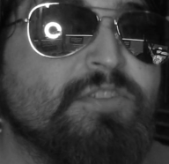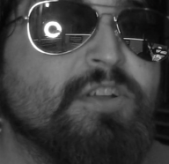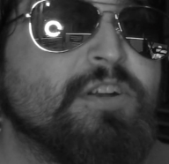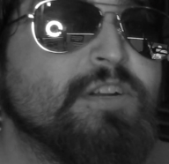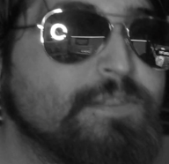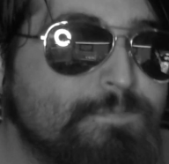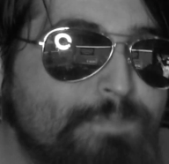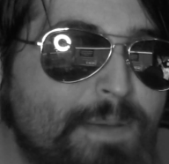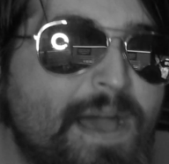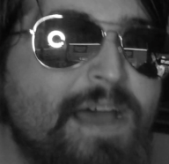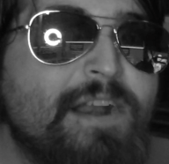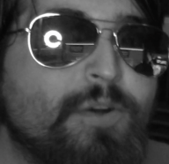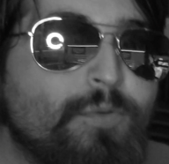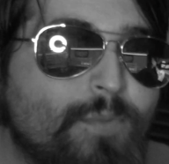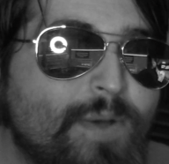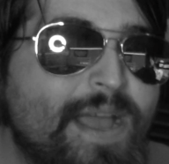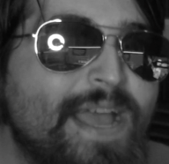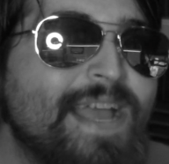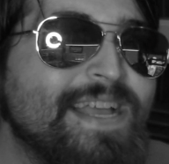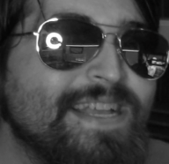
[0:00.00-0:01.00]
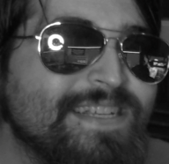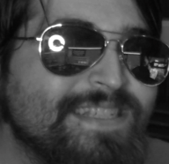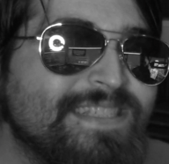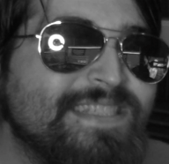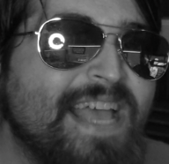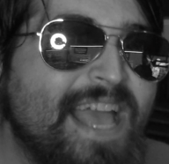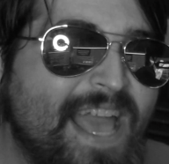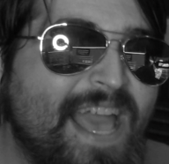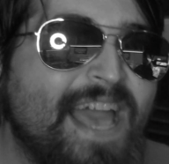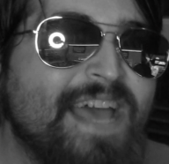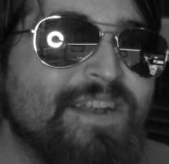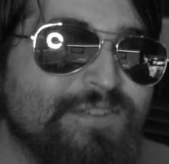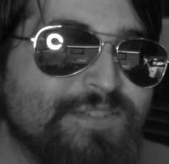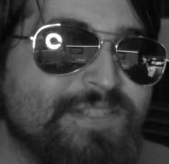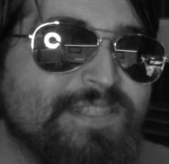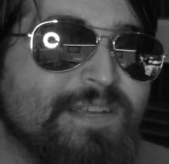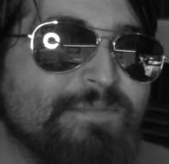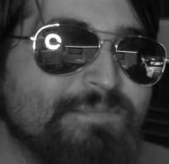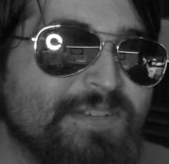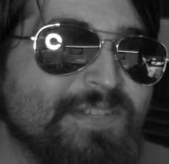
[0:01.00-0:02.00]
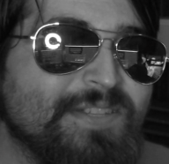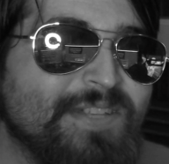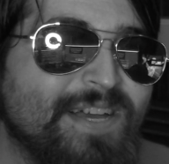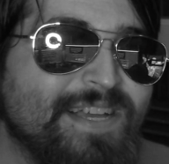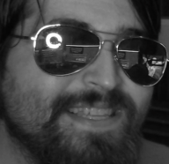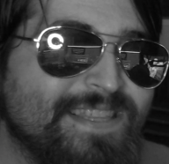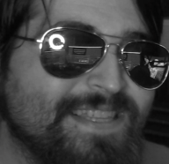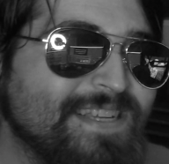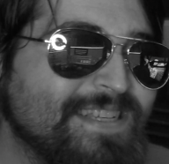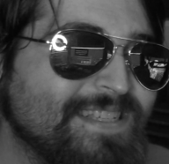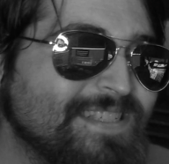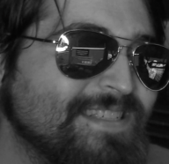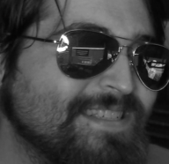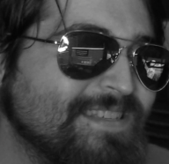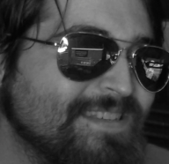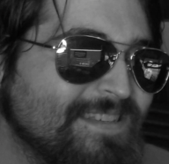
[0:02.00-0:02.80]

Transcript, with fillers: There's better ways to handle something like this.